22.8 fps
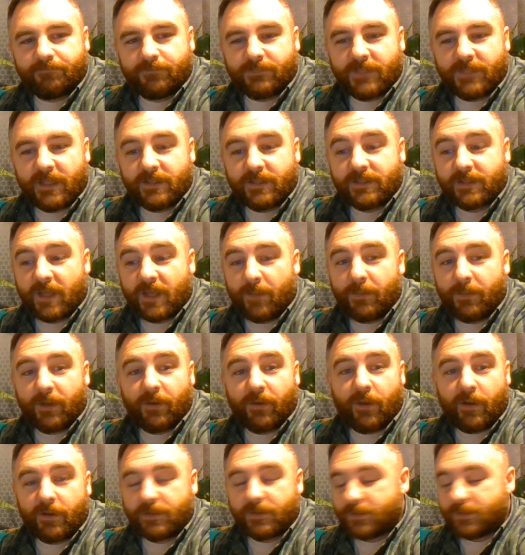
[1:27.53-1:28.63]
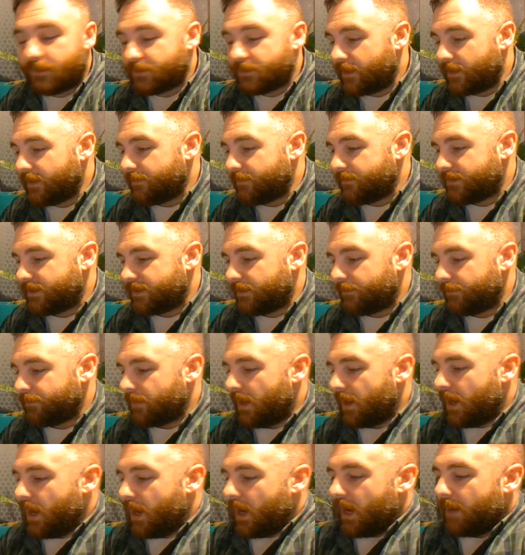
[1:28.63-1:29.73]
it's coming along, so it's great. So
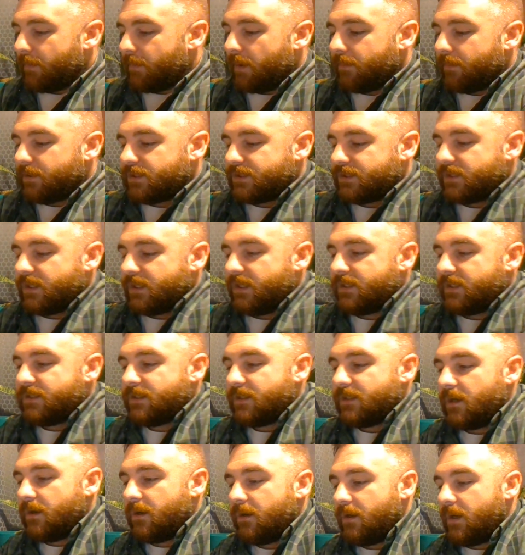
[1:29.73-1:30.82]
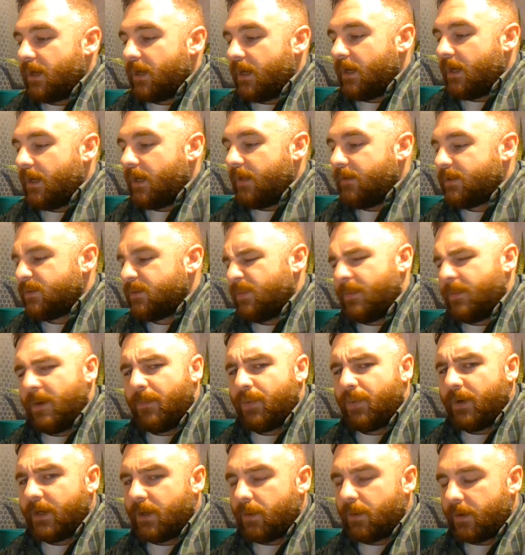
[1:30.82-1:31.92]
I'm just going to start. This will be a
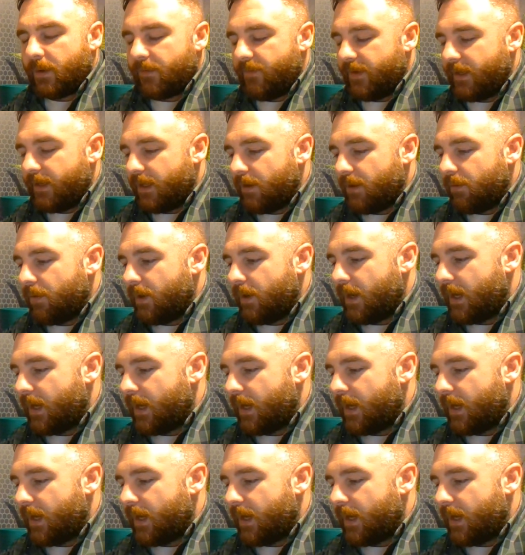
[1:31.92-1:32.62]
pretty quick video.